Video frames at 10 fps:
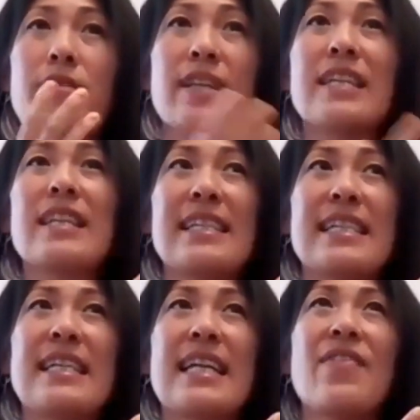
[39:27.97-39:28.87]
thing that I
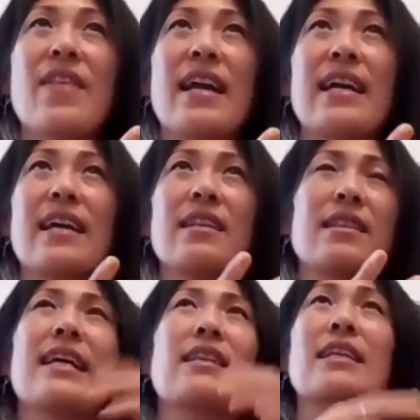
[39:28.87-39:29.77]
did, and then I get
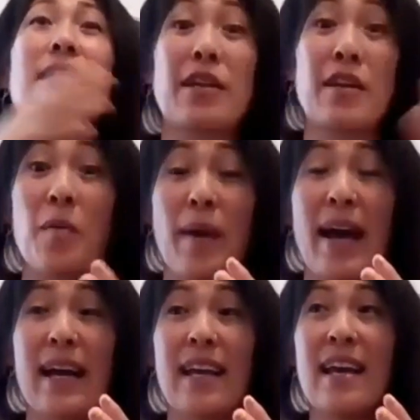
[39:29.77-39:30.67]
like later I go
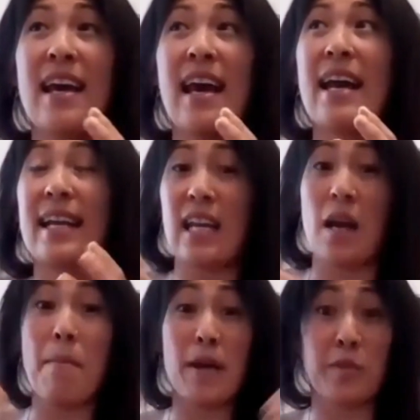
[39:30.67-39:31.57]
back and I get a
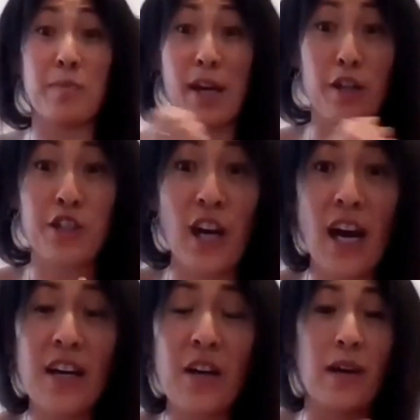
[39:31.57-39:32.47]
much better
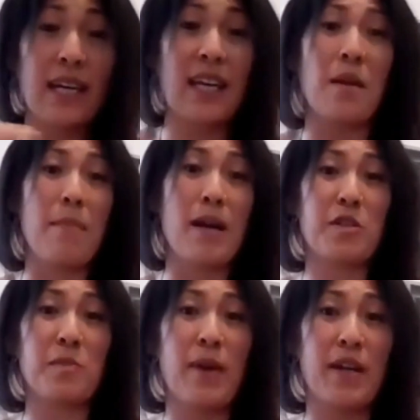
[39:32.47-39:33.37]
shot, or I get a
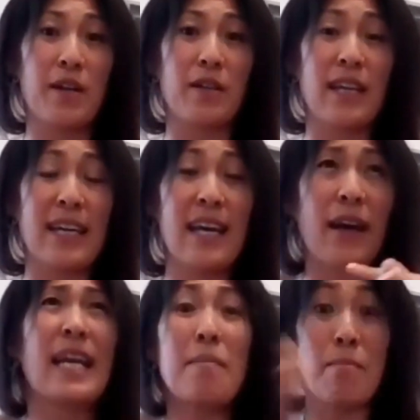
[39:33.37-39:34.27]
much better, like I
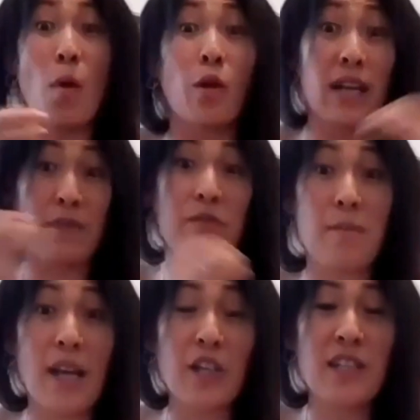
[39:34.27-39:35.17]
get more
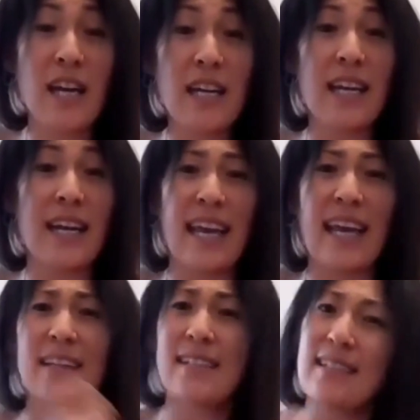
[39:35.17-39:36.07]
information on it, and I
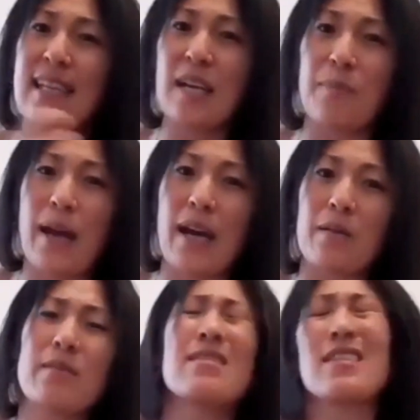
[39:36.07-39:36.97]
can't take back,
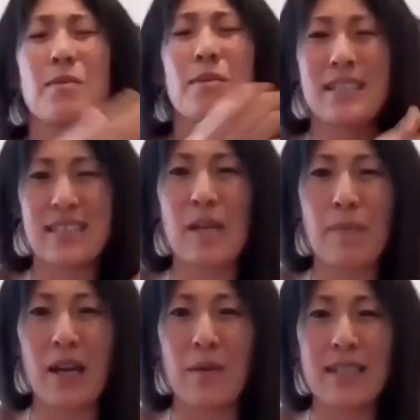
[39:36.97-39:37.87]
not that I want to like take
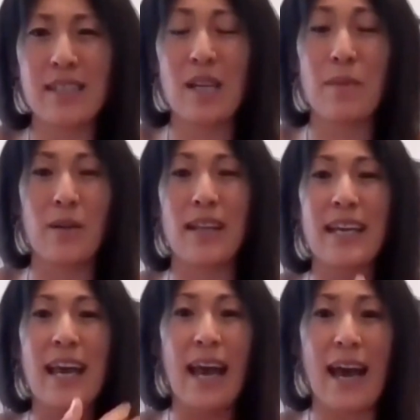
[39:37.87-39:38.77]
back what I said, but I want to like
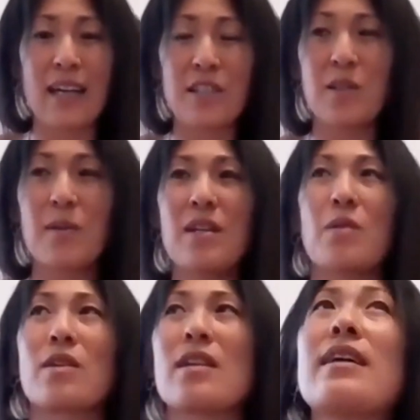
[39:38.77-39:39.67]
add to it.
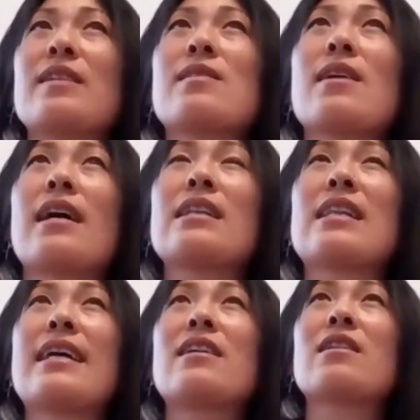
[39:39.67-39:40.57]
Or I
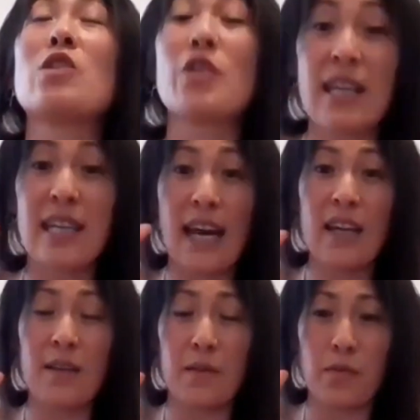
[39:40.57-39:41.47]
like looking at
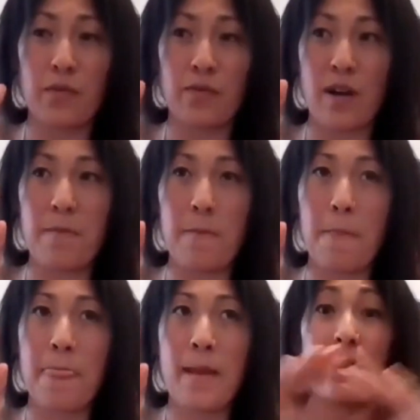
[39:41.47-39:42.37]
it
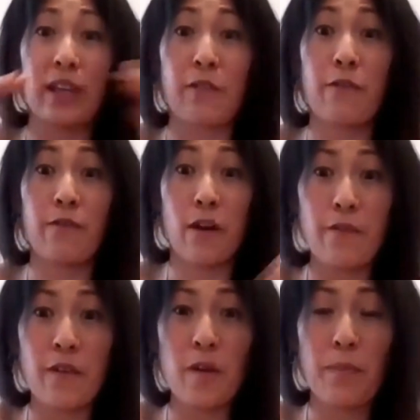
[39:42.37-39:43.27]
from with like a
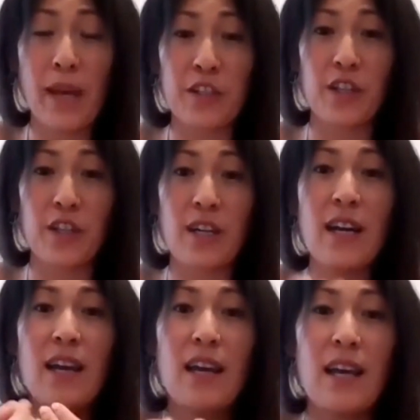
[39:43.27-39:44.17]
full picture
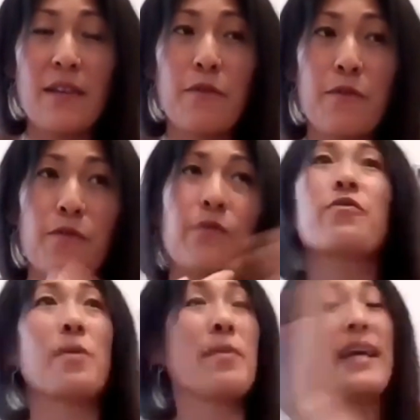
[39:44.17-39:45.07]

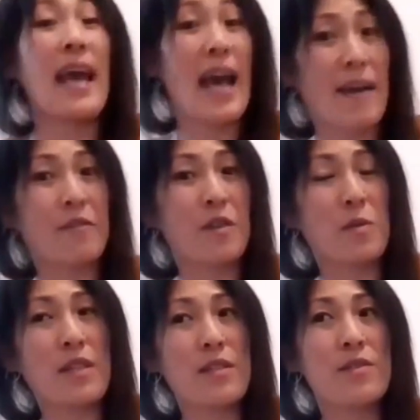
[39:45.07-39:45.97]
from like
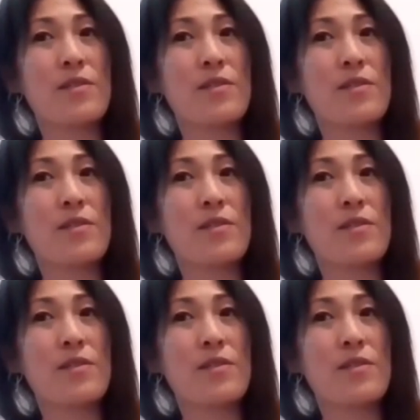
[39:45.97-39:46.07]
afterwards,